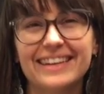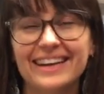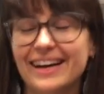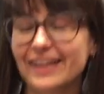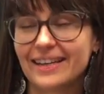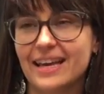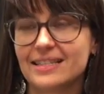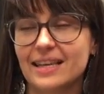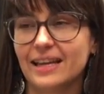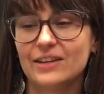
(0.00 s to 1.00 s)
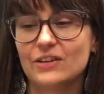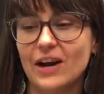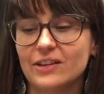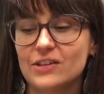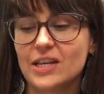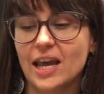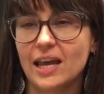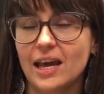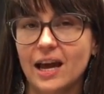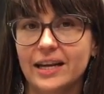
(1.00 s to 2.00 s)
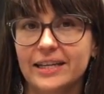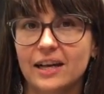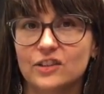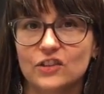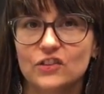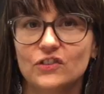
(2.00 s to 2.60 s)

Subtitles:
Yes, I know how to say arigato.